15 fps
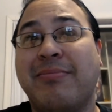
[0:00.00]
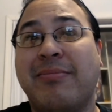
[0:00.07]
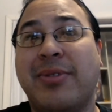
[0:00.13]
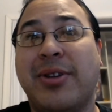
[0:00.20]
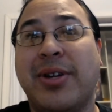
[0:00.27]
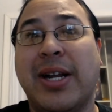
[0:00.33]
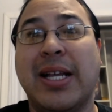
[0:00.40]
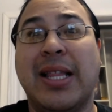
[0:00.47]

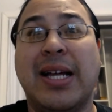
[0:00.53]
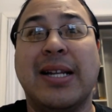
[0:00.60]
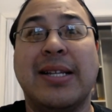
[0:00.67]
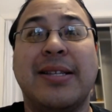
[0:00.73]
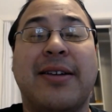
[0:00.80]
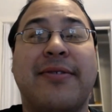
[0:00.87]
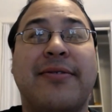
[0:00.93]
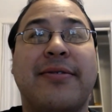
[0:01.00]
They're getting a lot of
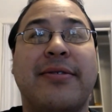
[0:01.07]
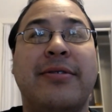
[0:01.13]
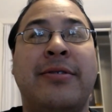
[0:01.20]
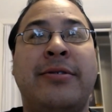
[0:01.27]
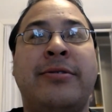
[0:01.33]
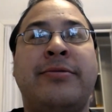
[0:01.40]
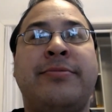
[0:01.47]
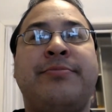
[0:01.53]
stuff.
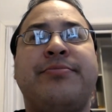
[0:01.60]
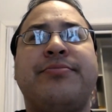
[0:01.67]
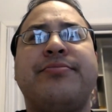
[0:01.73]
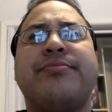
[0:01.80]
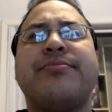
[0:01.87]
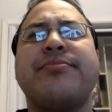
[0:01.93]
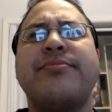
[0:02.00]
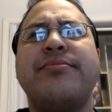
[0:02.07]

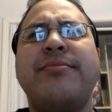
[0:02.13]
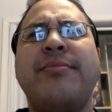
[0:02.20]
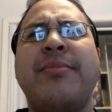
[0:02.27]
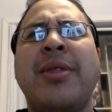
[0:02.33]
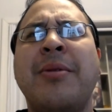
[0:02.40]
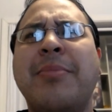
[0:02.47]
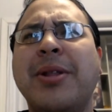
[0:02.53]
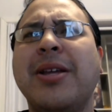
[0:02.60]

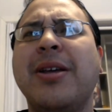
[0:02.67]
But